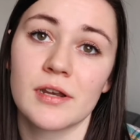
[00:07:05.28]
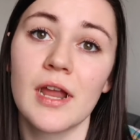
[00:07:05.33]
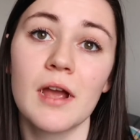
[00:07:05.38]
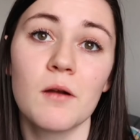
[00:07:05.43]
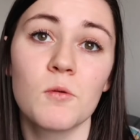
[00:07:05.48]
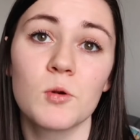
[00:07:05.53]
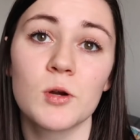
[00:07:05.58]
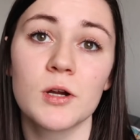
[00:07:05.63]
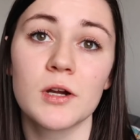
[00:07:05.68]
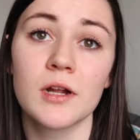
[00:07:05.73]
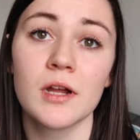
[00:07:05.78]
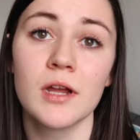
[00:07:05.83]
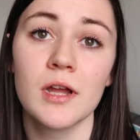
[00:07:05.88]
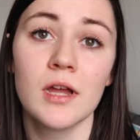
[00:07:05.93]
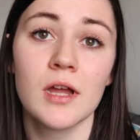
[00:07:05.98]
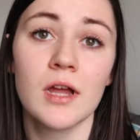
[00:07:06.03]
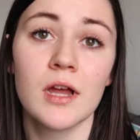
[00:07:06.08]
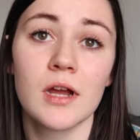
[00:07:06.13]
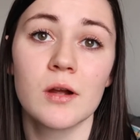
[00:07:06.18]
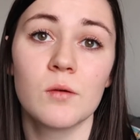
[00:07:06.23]
network,
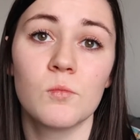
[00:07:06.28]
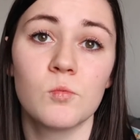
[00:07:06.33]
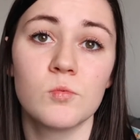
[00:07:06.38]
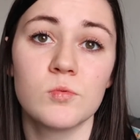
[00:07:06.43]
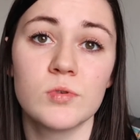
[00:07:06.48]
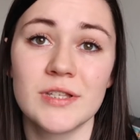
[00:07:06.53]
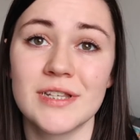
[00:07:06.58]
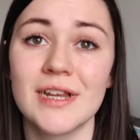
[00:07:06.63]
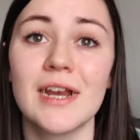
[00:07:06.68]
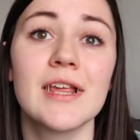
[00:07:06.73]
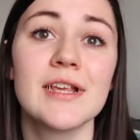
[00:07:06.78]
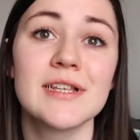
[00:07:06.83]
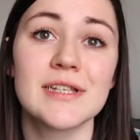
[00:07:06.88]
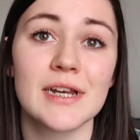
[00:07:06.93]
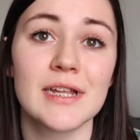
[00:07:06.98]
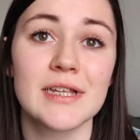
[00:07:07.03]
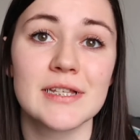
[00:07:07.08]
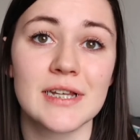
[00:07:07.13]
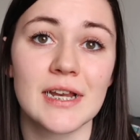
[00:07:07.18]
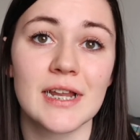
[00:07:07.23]
steady,
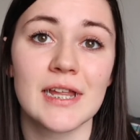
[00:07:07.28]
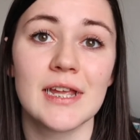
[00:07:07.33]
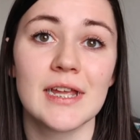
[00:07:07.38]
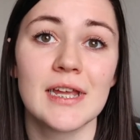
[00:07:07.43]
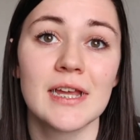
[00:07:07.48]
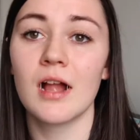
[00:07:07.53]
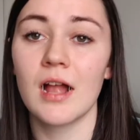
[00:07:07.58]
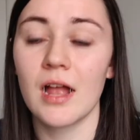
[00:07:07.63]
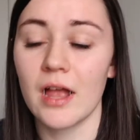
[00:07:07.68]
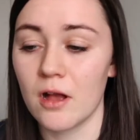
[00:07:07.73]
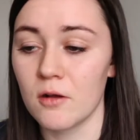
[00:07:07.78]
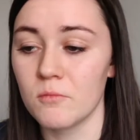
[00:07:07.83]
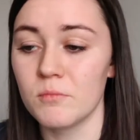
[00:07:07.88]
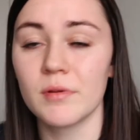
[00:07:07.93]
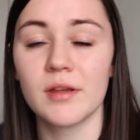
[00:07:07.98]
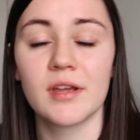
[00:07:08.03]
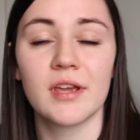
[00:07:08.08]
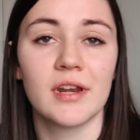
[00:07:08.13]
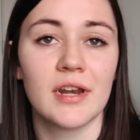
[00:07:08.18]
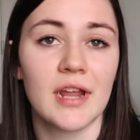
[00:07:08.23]
steady, steady,
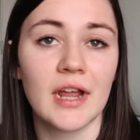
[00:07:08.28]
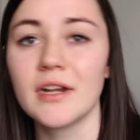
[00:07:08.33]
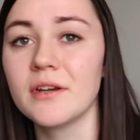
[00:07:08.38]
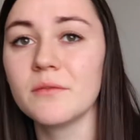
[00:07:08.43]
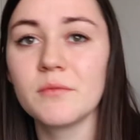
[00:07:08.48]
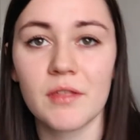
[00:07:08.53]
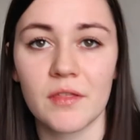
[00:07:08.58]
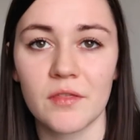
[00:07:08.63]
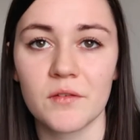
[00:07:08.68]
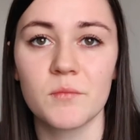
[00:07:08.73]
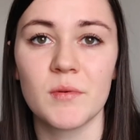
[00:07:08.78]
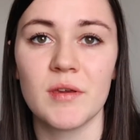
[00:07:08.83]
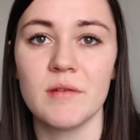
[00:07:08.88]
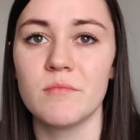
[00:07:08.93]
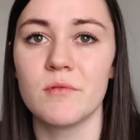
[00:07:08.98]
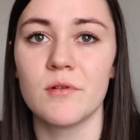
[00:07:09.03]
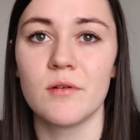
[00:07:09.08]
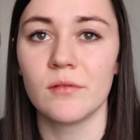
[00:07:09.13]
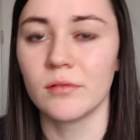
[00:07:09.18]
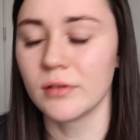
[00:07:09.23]
help connect with other
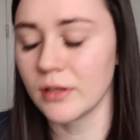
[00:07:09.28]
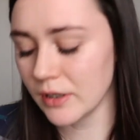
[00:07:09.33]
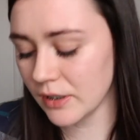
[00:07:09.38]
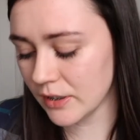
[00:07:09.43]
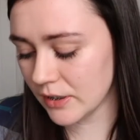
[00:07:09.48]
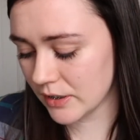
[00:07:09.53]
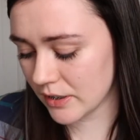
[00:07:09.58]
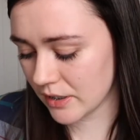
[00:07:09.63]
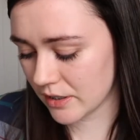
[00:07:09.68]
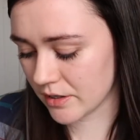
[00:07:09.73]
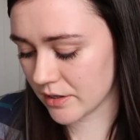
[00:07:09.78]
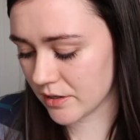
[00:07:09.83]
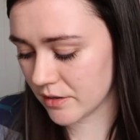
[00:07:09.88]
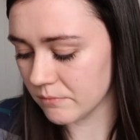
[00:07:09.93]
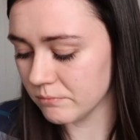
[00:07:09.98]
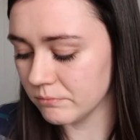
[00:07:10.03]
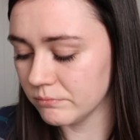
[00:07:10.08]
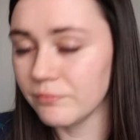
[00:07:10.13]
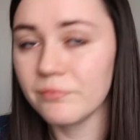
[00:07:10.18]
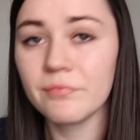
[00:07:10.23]
people
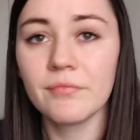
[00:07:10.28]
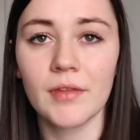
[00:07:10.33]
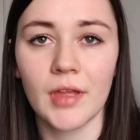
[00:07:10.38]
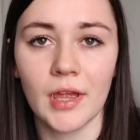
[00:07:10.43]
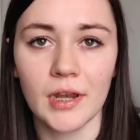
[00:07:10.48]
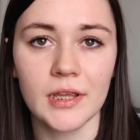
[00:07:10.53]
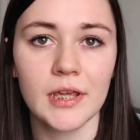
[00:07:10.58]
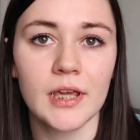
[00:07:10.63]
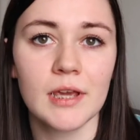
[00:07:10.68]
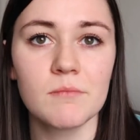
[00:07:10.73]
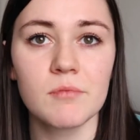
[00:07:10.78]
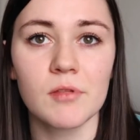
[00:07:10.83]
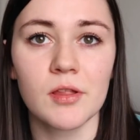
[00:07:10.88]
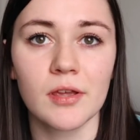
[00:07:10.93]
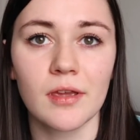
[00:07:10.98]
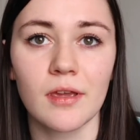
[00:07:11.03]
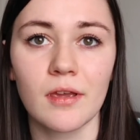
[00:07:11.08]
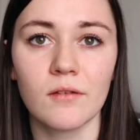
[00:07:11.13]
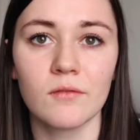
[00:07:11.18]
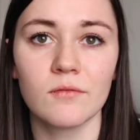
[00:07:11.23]
um, and keep
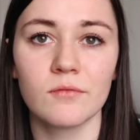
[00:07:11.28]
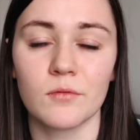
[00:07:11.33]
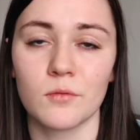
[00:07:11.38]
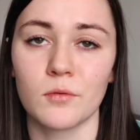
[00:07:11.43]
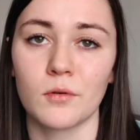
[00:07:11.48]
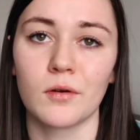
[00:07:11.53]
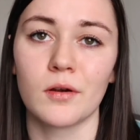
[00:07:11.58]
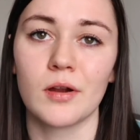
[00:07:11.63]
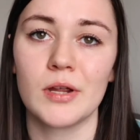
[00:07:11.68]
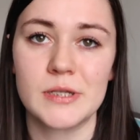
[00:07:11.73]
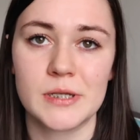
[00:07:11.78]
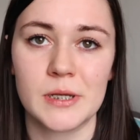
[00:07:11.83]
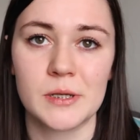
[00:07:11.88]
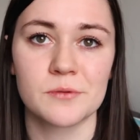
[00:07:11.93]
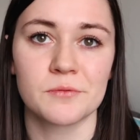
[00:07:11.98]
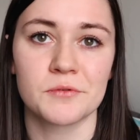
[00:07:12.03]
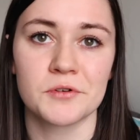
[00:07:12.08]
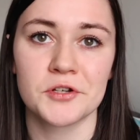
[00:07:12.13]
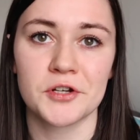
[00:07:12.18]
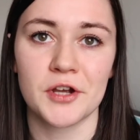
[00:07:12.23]
looking for a
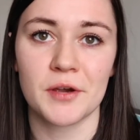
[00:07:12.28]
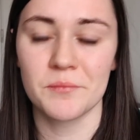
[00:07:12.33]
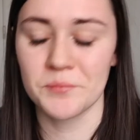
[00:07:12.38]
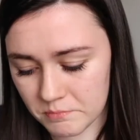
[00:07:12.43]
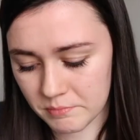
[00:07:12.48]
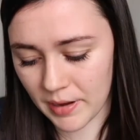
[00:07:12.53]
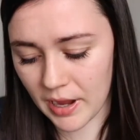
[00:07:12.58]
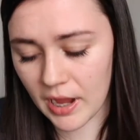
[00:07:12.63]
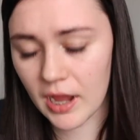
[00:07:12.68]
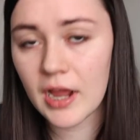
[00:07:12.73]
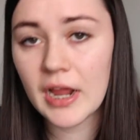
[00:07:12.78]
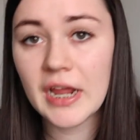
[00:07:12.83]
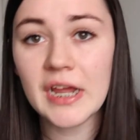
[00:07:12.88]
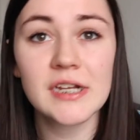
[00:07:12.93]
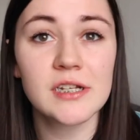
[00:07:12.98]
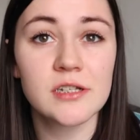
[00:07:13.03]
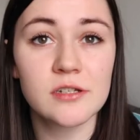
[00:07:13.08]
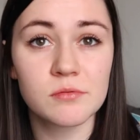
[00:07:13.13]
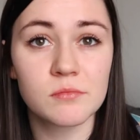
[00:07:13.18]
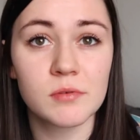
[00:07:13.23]
Salesforce job.
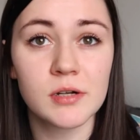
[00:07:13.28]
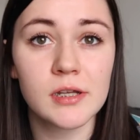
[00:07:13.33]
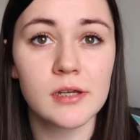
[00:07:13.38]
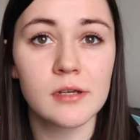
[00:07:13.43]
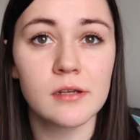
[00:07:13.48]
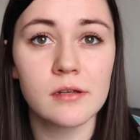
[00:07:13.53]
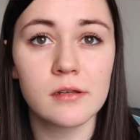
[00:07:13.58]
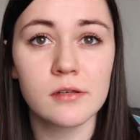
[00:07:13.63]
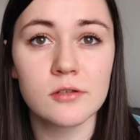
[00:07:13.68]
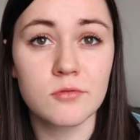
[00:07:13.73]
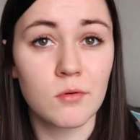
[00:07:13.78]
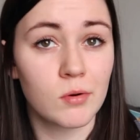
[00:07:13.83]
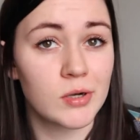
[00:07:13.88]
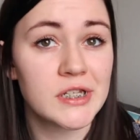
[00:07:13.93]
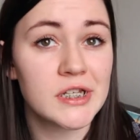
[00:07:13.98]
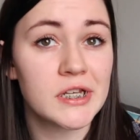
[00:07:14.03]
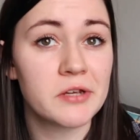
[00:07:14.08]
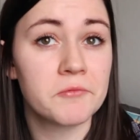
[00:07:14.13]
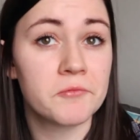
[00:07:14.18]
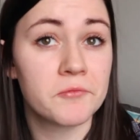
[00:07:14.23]
By
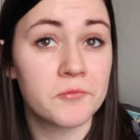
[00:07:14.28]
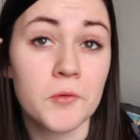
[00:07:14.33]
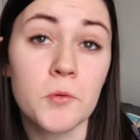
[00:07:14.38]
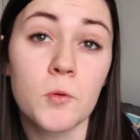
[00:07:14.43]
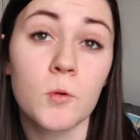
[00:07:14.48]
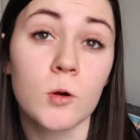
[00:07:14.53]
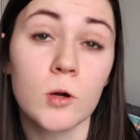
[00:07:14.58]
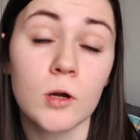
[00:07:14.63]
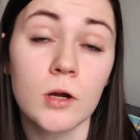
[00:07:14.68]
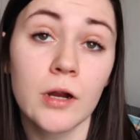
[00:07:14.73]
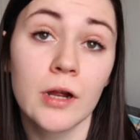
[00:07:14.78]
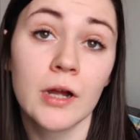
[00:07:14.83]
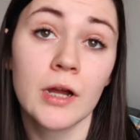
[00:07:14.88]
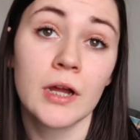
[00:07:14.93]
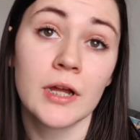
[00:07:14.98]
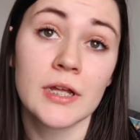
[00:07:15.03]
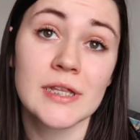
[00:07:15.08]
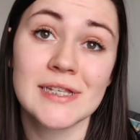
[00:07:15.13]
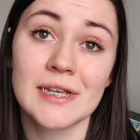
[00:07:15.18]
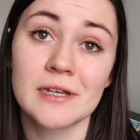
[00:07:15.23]
2024,
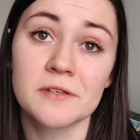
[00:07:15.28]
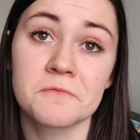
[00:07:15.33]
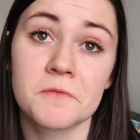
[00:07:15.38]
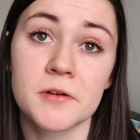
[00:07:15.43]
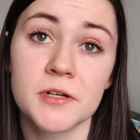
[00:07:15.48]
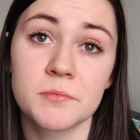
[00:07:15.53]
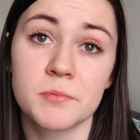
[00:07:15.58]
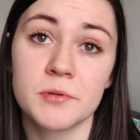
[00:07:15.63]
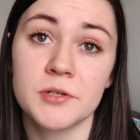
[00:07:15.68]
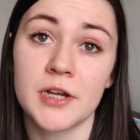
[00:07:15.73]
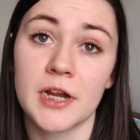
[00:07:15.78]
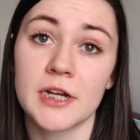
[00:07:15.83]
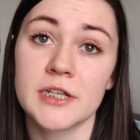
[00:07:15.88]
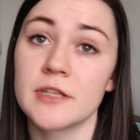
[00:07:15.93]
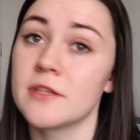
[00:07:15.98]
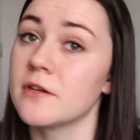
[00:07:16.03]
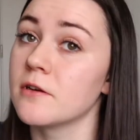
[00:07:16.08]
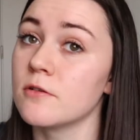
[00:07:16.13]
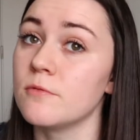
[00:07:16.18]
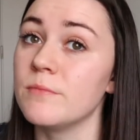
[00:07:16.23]
Salesforce projects
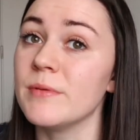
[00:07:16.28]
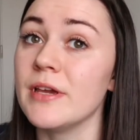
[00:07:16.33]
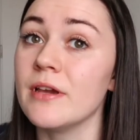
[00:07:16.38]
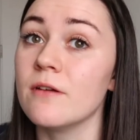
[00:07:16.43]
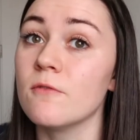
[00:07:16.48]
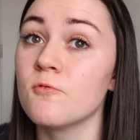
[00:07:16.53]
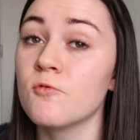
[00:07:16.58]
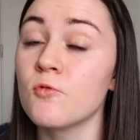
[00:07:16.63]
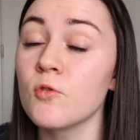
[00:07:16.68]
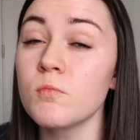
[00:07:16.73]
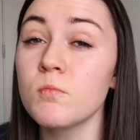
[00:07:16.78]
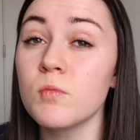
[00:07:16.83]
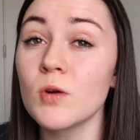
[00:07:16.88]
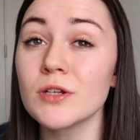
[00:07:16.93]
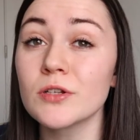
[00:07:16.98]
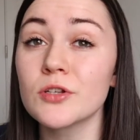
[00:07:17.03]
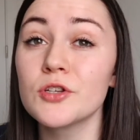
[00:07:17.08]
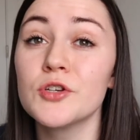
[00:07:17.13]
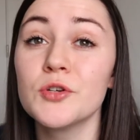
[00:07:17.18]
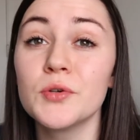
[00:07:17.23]
that there will be
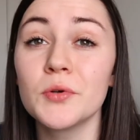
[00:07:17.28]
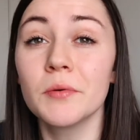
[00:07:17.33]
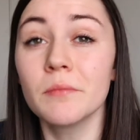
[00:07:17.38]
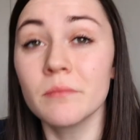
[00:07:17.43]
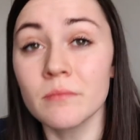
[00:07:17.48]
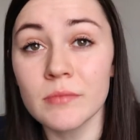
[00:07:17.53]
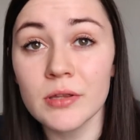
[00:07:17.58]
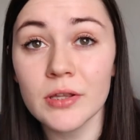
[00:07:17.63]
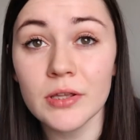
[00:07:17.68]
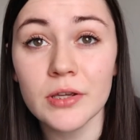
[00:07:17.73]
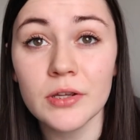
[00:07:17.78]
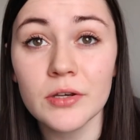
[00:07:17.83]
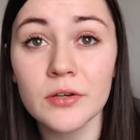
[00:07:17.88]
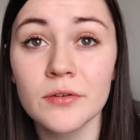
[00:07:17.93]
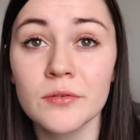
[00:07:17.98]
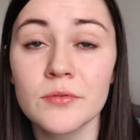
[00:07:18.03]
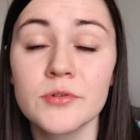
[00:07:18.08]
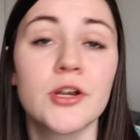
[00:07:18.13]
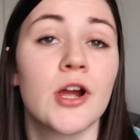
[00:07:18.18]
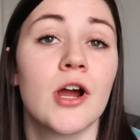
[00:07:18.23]
4.2 million
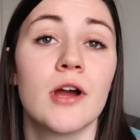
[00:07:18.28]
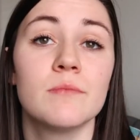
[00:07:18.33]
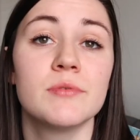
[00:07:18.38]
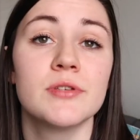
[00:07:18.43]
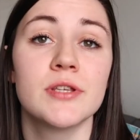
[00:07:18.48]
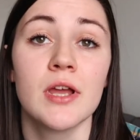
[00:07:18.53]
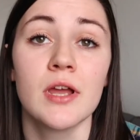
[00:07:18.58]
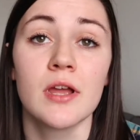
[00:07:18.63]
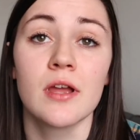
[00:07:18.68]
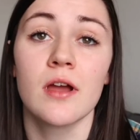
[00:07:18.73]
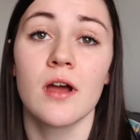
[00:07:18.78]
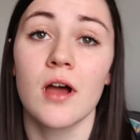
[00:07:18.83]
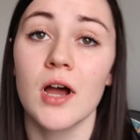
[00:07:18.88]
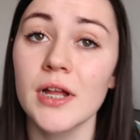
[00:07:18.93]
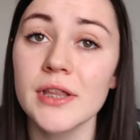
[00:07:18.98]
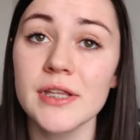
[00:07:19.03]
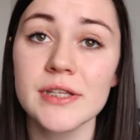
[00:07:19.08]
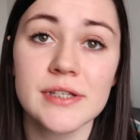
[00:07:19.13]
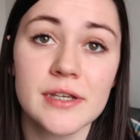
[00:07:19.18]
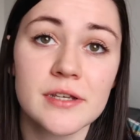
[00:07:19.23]
new jobs
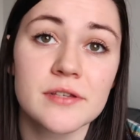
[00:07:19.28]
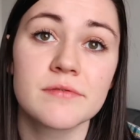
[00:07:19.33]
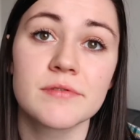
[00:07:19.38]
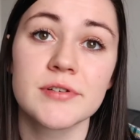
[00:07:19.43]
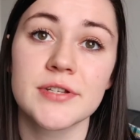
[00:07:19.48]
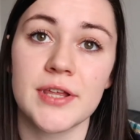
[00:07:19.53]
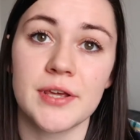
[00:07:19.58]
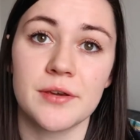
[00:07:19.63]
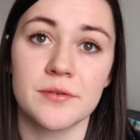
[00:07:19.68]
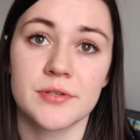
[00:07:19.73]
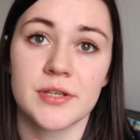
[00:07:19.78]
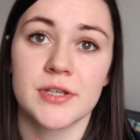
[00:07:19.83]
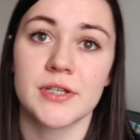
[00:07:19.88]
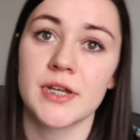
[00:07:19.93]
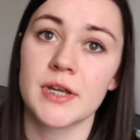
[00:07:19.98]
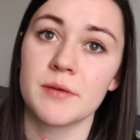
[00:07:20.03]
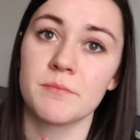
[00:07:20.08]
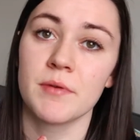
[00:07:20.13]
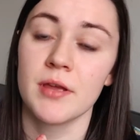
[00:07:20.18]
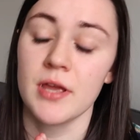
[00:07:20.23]
on the Salesforce
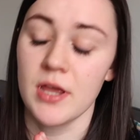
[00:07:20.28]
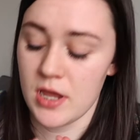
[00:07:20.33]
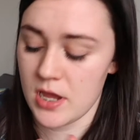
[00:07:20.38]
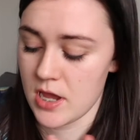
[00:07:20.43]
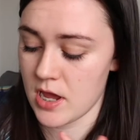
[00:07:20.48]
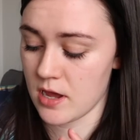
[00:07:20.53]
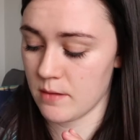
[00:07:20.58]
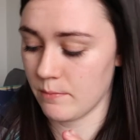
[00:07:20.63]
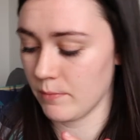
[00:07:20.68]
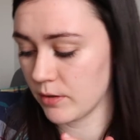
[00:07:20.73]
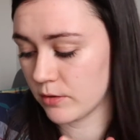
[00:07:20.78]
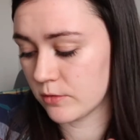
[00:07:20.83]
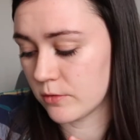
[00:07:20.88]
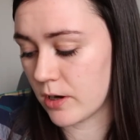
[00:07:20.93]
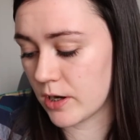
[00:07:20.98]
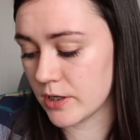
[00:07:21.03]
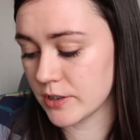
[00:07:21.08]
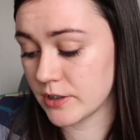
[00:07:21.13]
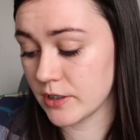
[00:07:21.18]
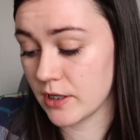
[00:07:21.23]
ecosystem um,
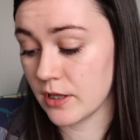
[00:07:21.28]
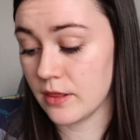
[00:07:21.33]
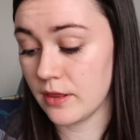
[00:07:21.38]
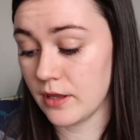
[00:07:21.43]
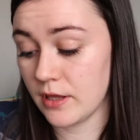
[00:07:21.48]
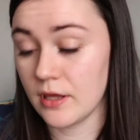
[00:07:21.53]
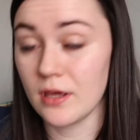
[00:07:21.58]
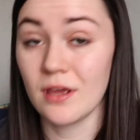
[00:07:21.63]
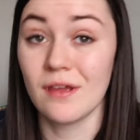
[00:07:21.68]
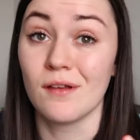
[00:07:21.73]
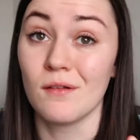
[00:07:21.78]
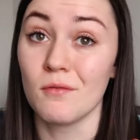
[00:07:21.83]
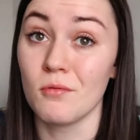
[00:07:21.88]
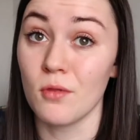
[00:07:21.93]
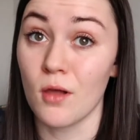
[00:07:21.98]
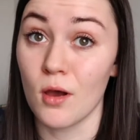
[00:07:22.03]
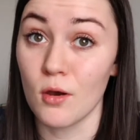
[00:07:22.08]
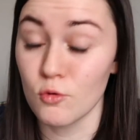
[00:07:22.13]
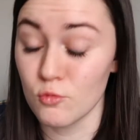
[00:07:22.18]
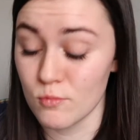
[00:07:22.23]
across the
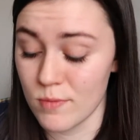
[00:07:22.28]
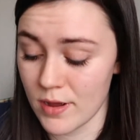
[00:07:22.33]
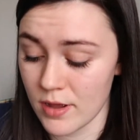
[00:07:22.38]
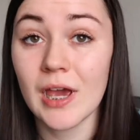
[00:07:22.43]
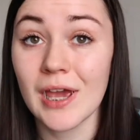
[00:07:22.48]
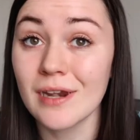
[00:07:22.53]
globe.